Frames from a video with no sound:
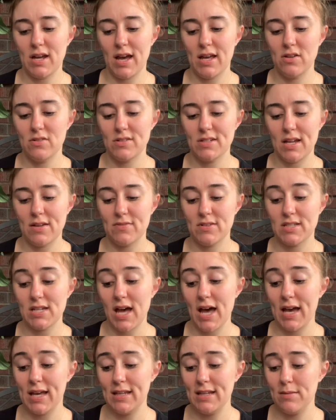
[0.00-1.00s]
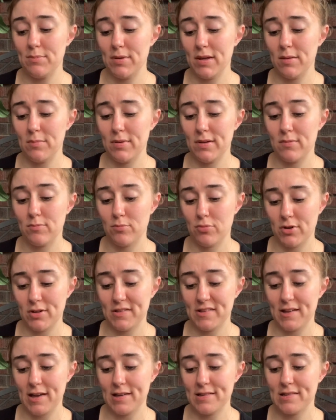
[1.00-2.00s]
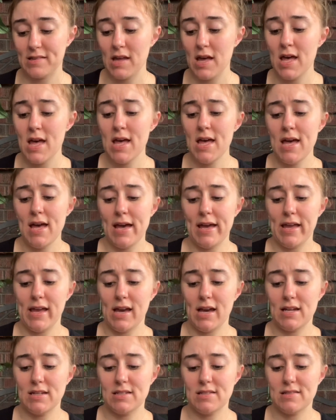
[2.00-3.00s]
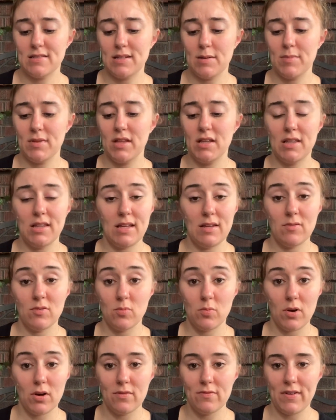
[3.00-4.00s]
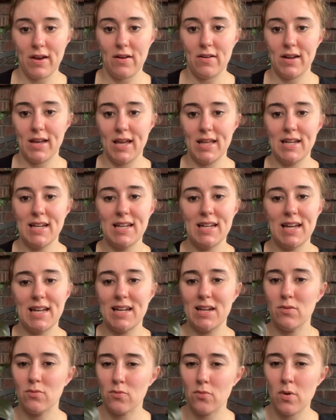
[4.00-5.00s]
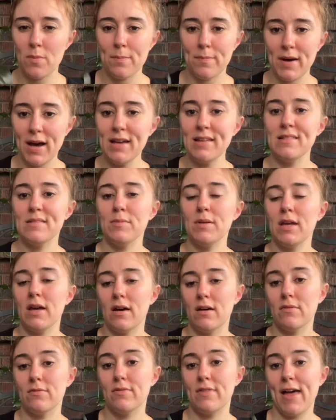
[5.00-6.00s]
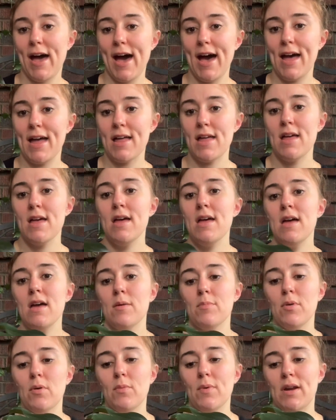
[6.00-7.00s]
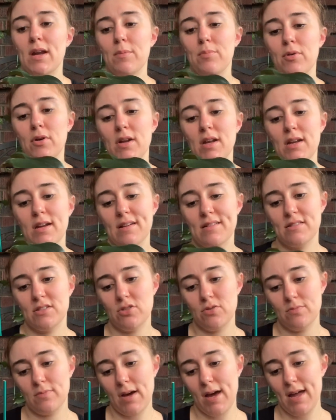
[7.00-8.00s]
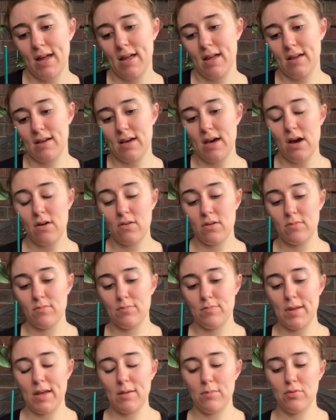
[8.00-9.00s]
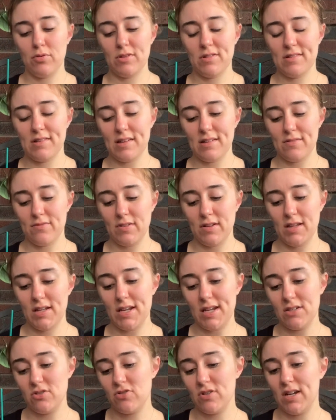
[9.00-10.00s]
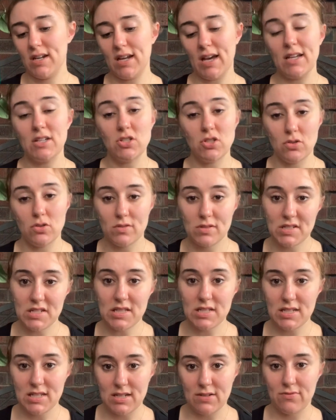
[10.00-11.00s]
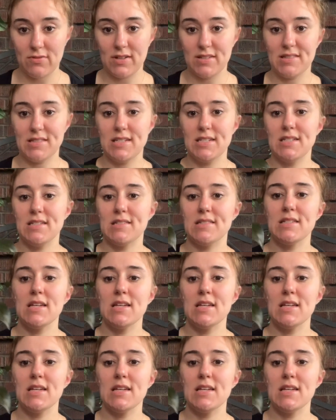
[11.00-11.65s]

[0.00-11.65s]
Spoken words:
I used to have a tiny pink princess, and some of the leaves weren't variegated, and it reminds me of that. But when I put it next to my current pink princess philodendron, I do see the differences.